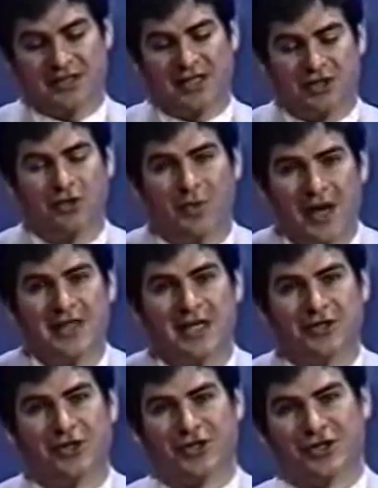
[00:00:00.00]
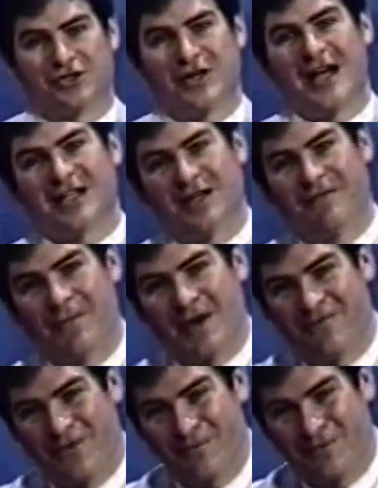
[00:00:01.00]
such a way that you're distracted
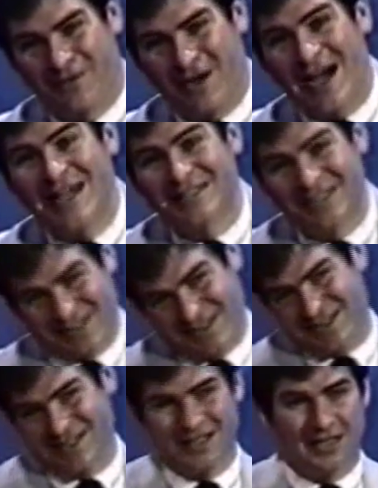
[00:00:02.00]
by, from Christ,